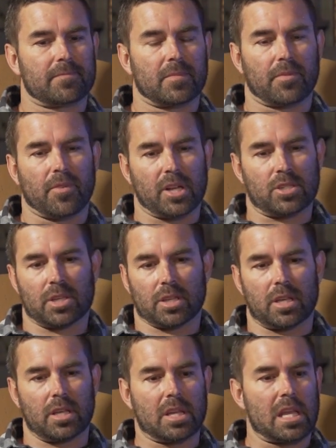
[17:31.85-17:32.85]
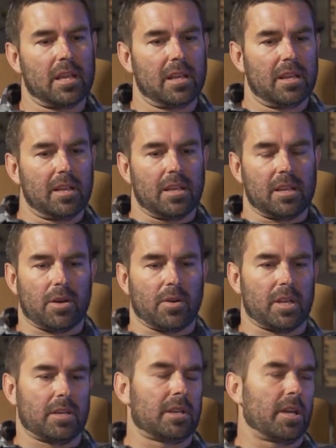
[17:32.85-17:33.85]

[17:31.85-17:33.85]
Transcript: Eventually, need to